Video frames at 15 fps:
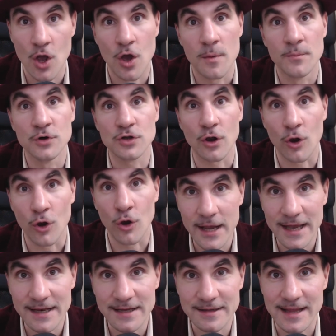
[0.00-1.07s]
But look
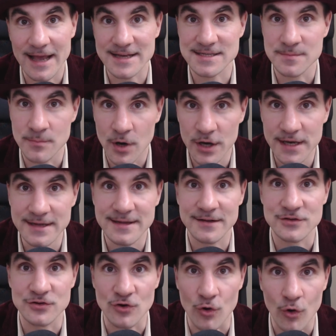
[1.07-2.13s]
at it as money
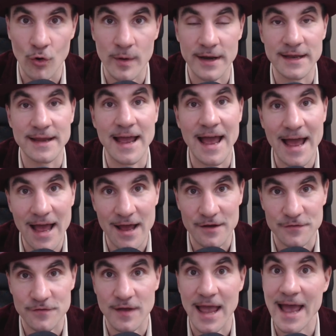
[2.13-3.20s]
that you already
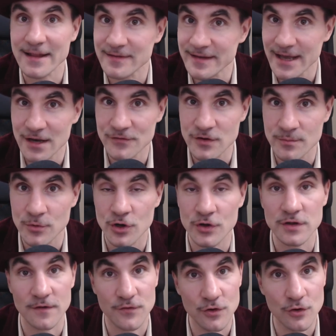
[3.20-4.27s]
have. At the end of the month,
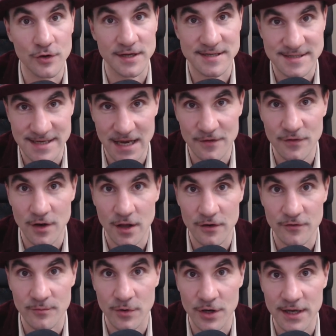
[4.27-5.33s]
if you're gonna save a lot of
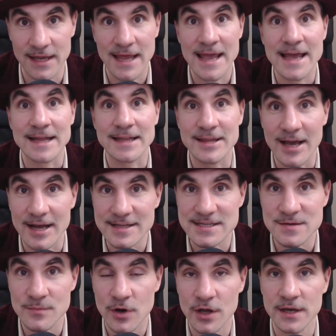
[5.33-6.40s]
money, that's
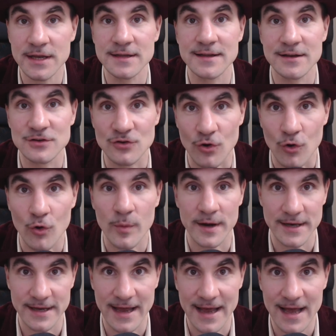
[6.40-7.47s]
money that you already
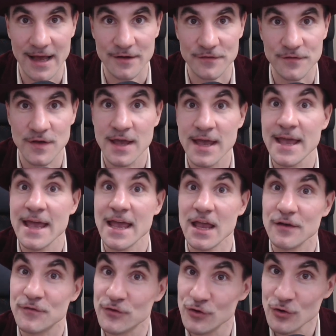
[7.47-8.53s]
have.
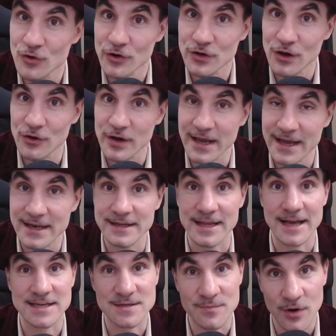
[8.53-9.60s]
If you're gonna look at it
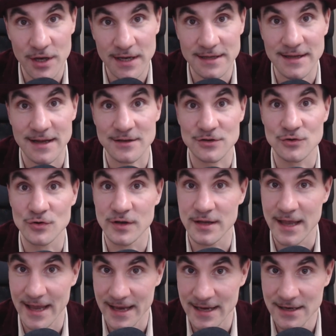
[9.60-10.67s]
as money that you
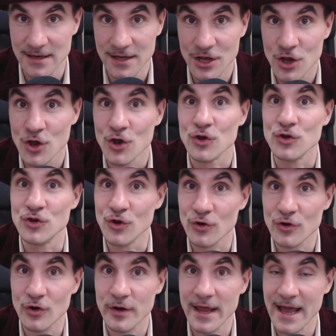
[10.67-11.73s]
gain, you're
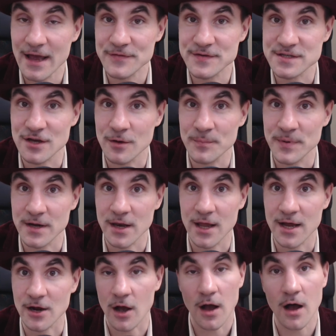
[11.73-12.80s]
gonna have something like,
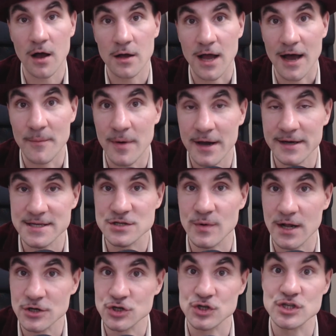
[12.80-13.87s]
oh, I might as well
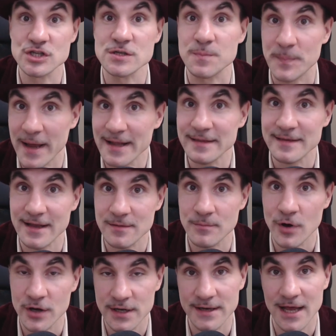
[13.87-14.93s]
just spend that
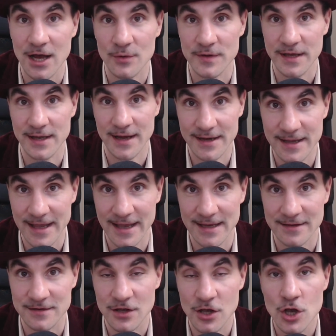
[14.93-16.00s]
money now that I
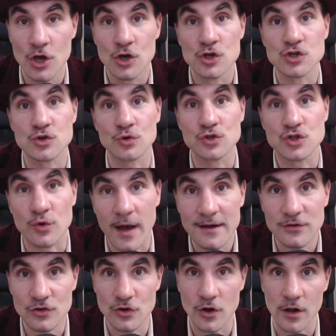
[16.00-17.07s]
gained. So try
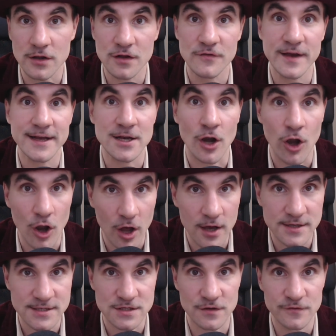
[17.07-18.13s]
to cultivate
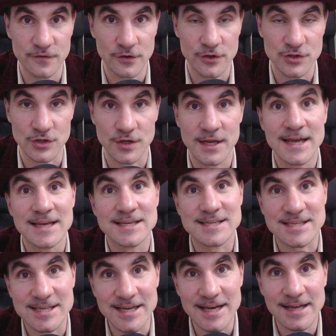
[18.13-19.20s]
loss aversion.
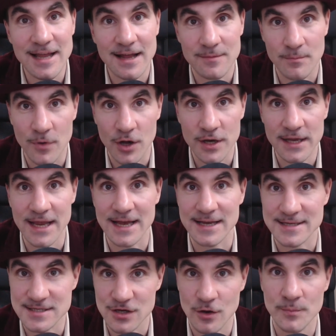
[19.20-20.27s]
See that money as
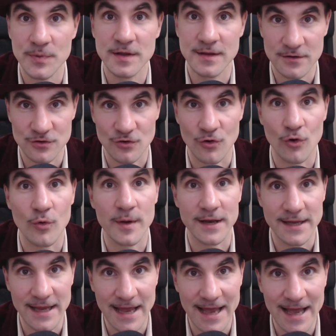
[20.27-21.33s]
something that you
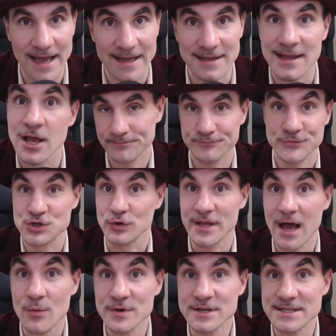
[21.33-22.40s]
already had. So that
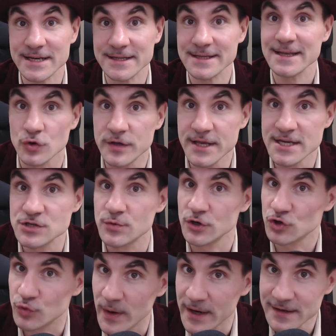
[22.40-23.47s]
was it. These were
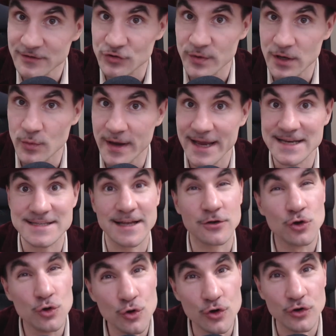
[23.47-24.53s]
23 ways that
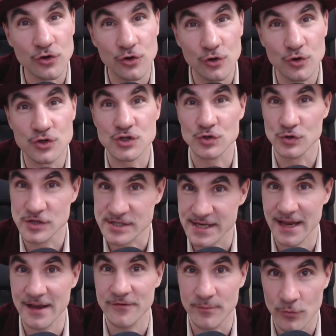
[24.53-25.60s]
you could use to
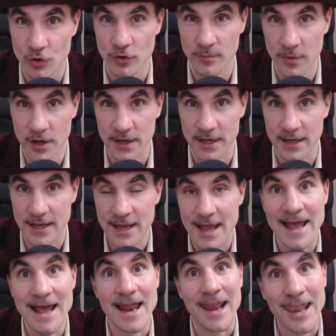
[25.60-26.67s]
save more money.
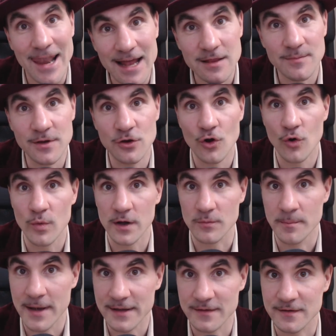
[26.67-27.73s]
Let me know what
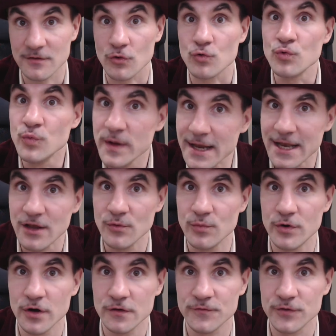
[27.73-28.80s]
method really
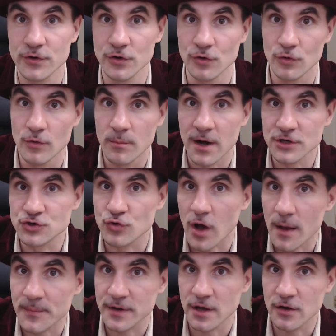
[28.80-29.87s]
worked for you by
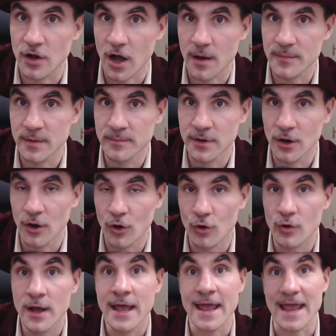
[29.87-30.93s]
dropping a comment below.
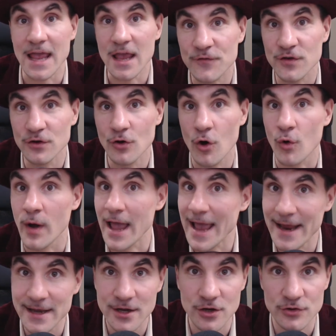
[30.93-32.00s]
If you know
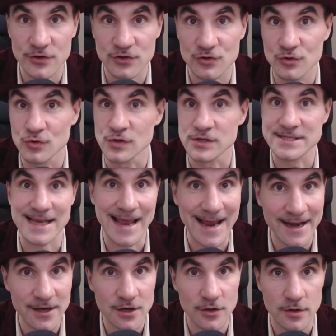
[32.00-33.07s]
any other tools,
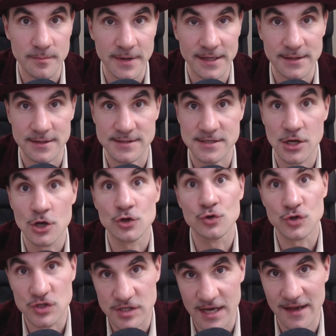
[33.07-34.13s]
any other methods to
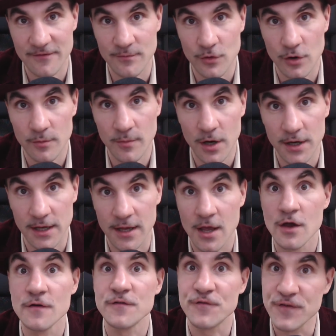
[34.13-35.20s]
save more money,
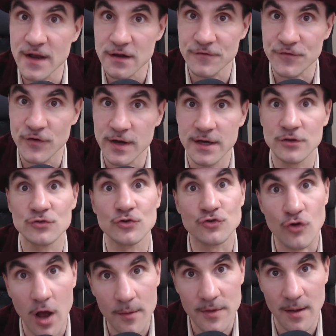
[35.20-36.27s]
feel free to
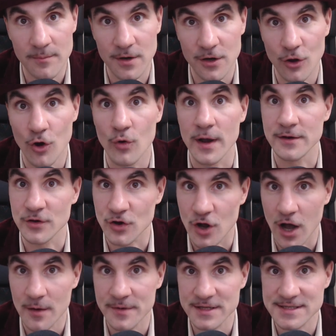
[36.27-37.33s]
drop them below in the
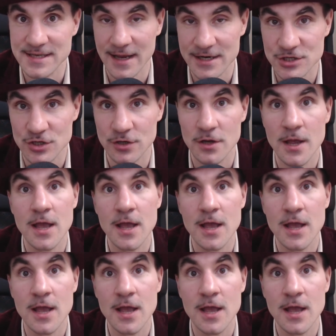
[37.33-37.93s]
comment section.